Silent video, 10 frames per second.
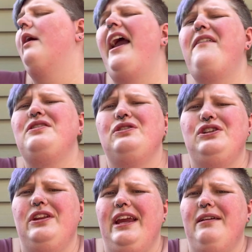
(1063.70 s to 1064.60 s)
haven't told
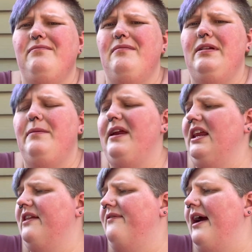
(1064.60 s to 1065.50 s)
you like many
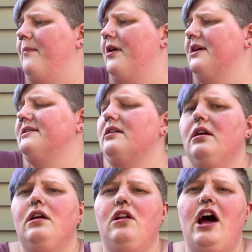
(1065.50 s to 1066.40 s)
of the fabrics.
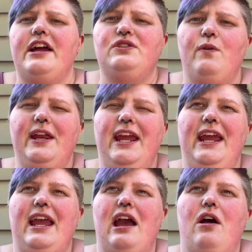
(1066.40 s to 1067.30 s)

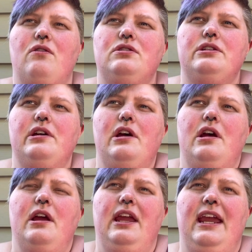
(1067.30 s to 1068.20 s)
28 count,
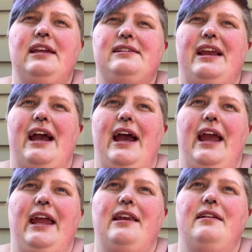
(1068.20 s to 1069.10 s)
easy
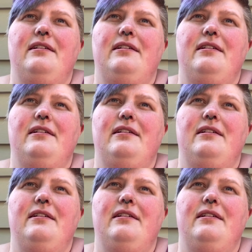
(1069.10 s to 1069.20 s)
guide,